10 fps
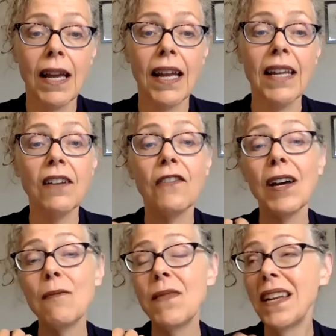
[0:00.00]
And if
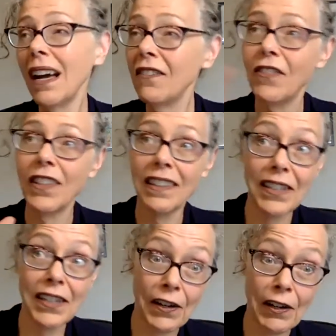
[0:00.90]
I'm not
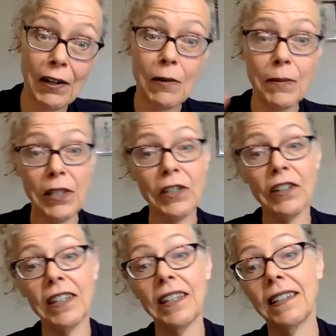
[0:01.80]
feeling calm,
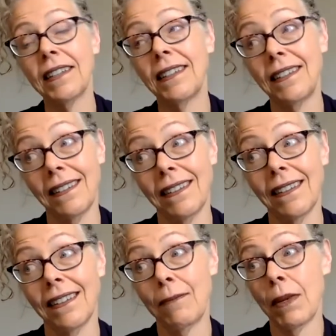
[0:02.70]
curious,
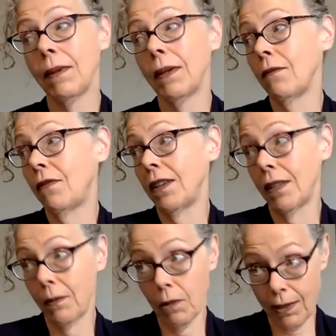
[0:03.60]
maybe I'm
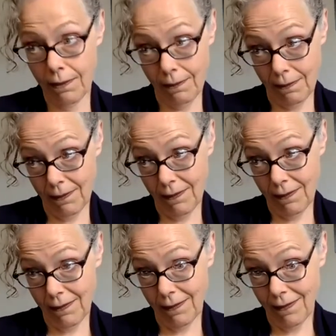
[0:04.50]
feeling more,
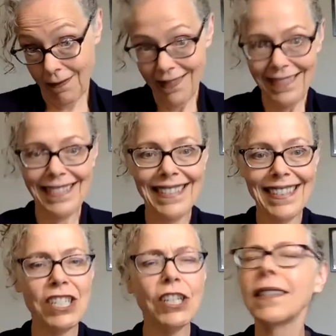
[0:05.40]

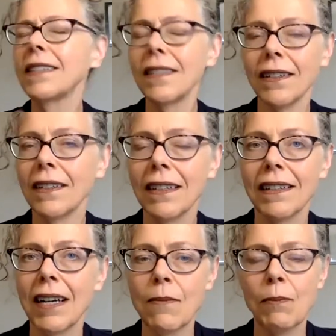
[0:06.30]
then chances are
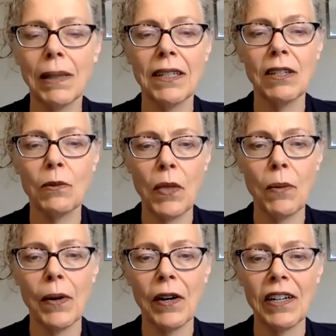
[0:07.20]
I'm a blended with a
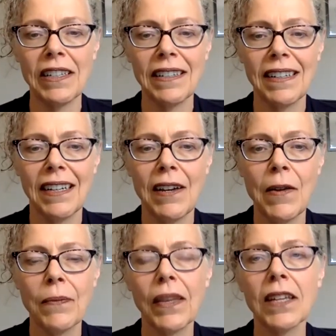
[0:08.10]
part.
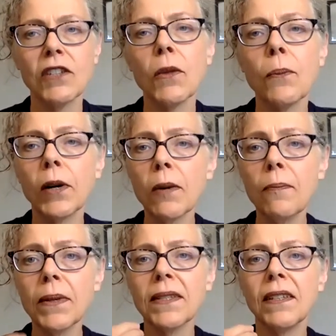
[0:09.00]
And so the
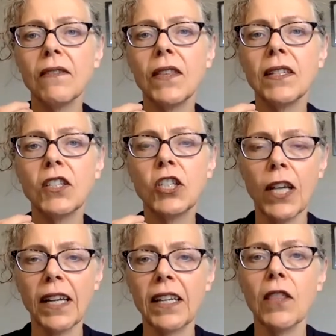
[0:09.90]
purpose of this
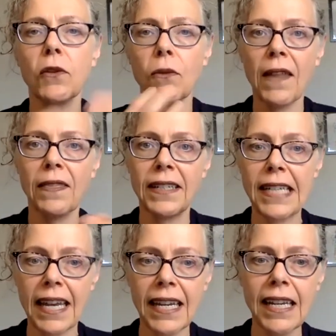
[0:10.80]
check-in throughout the
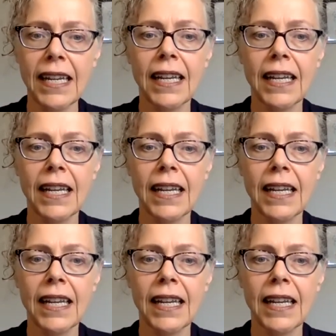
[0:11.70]
day